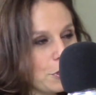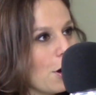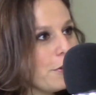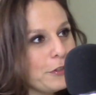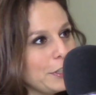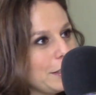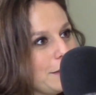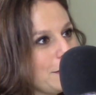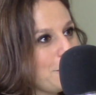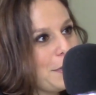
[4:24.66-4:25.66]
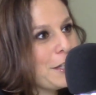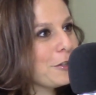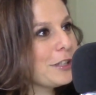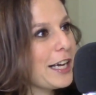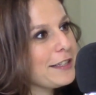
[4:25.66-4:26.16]
an offer in a week
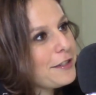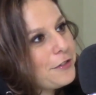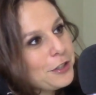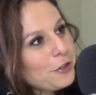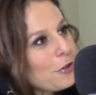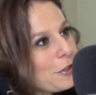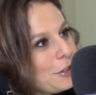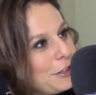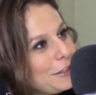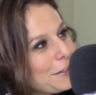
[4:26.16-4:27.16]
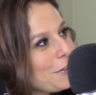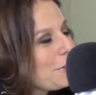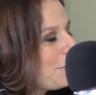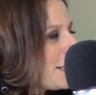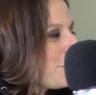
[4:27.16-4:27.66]
or less if they're local. So
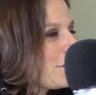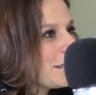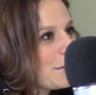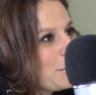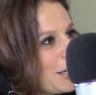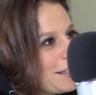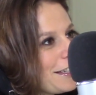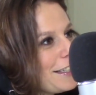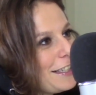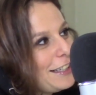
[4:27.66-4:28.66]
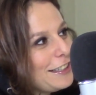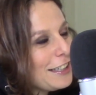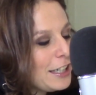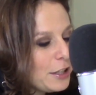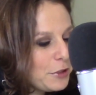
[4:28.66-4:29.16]
it fast-tracks the process, and
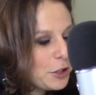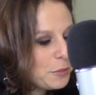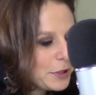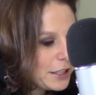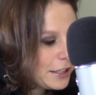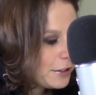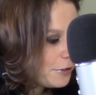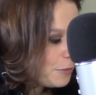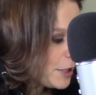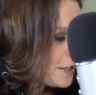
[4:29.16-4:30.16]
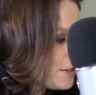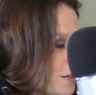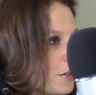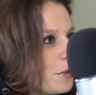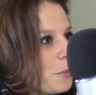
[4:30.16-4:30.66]
we hope it kind of makes it a
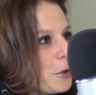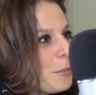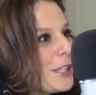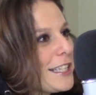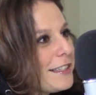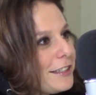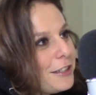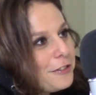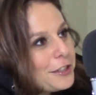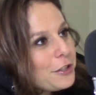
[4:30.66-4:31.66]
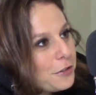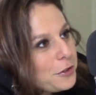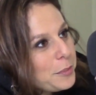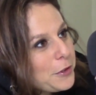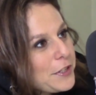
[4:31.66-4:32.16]
little more pleasant and efficient
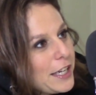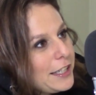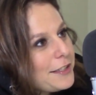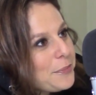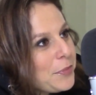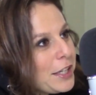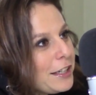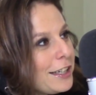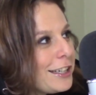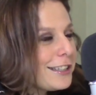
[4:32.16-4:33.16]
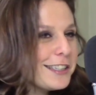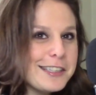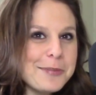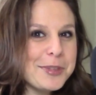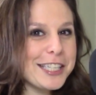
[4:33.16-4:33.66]
for both sides. Does
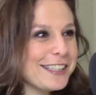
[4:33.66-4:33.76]
that make